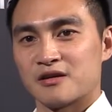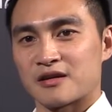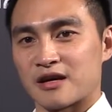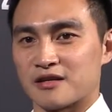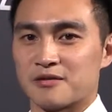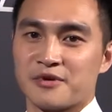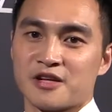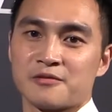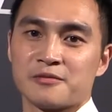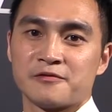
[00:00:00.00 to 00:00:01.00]
got the
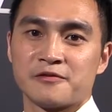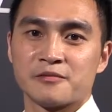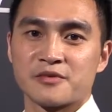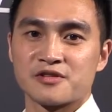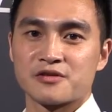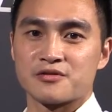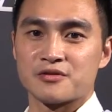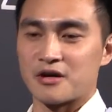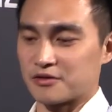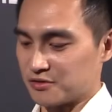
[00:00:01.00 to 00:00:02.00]
better performance to
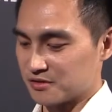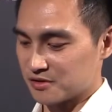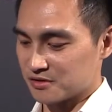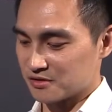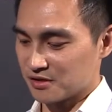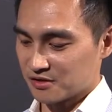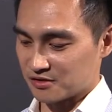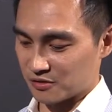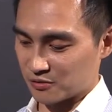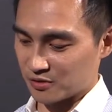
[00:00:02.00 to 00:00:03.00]
our users,
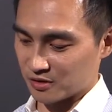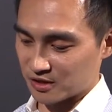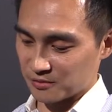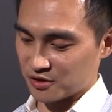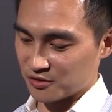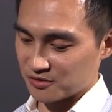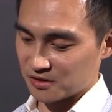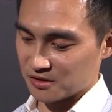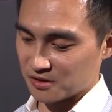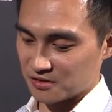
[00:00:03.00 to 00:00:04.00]
so we will
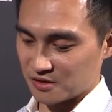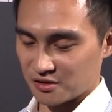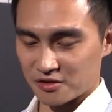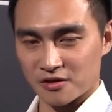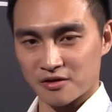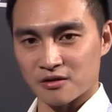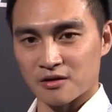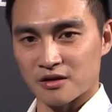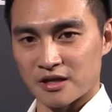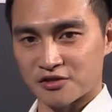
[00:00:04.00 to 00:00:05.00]
using this Intel
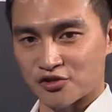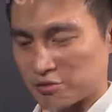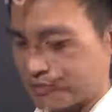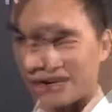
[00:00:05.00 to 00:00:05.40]
LAN chip.